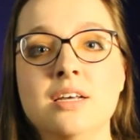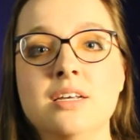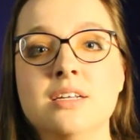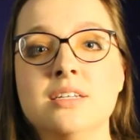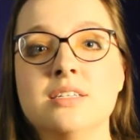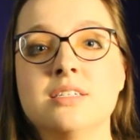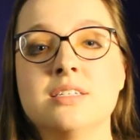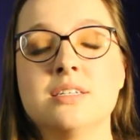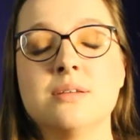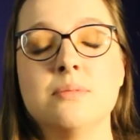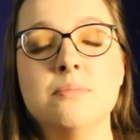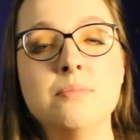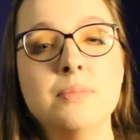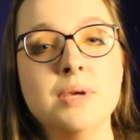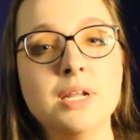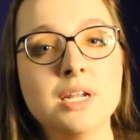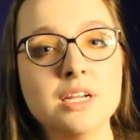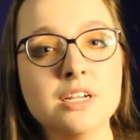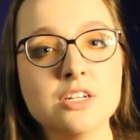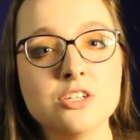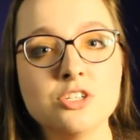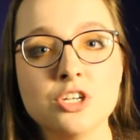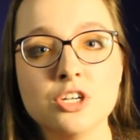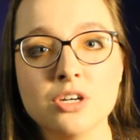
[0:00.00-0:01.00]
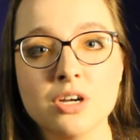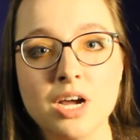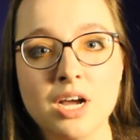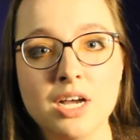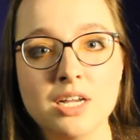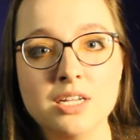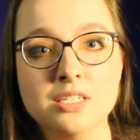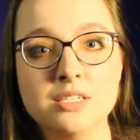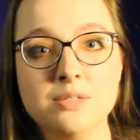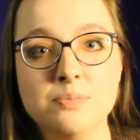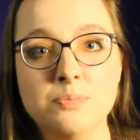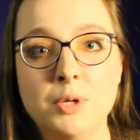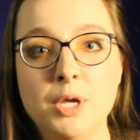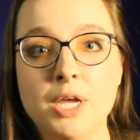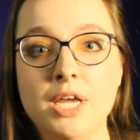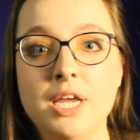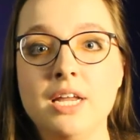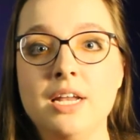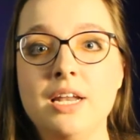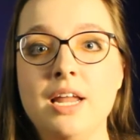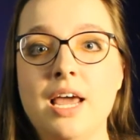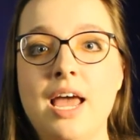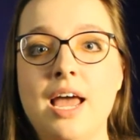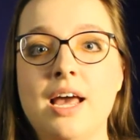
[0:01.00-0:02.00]
submitting to your
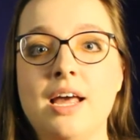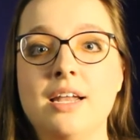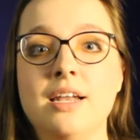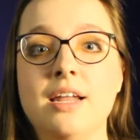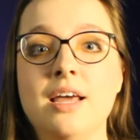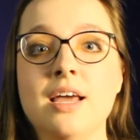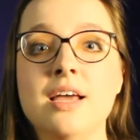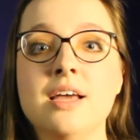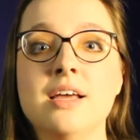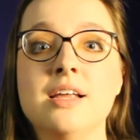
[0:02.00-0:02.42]
husband and